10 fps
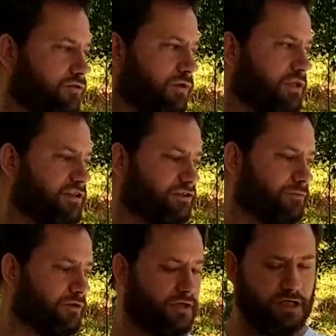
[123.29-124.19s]
to a
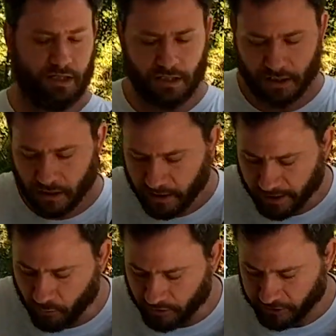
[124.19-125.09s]
customer.
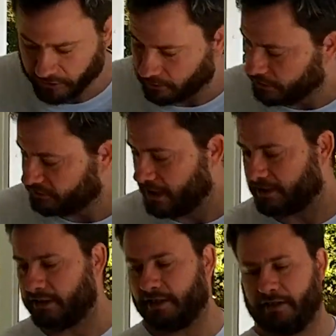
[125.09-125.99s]
He wanted it to look
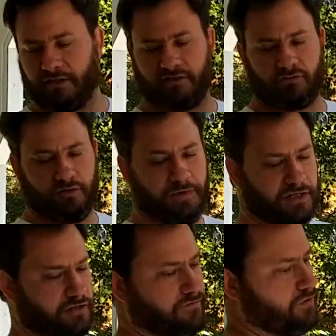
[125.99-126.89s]
exactly like this. We
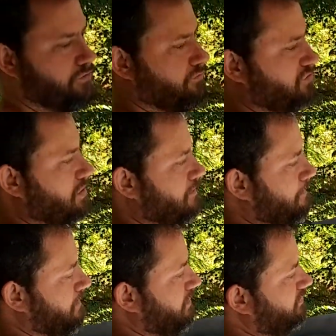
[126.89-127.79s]
matched the photos.
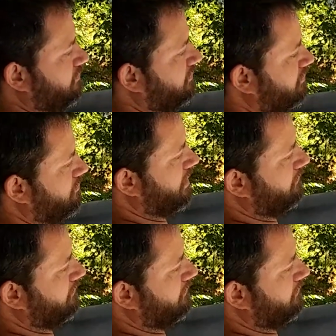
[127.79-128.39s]
So it's going